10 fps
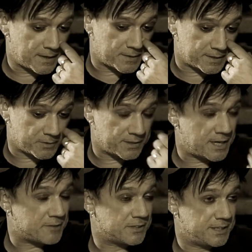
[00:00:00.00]
You
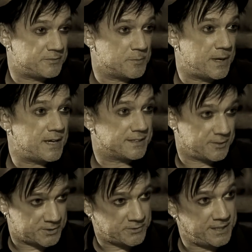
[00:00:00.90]
have to leave the band in
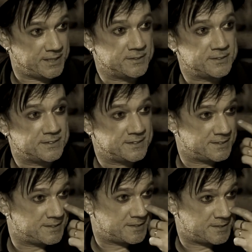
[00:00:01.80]
Australia
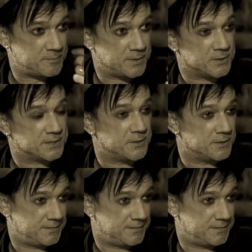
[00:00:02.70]
because your